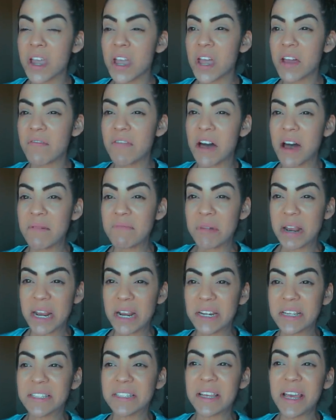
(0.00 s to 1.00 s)
If that
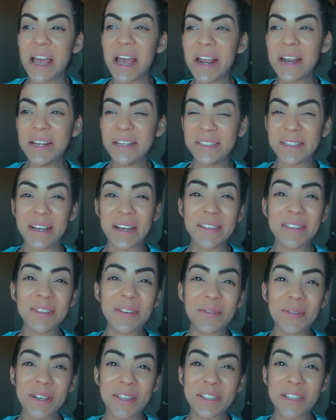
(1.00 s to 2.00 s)
makes any
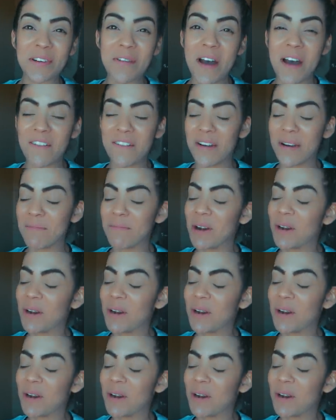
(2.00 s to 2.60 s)
sense whatsoever.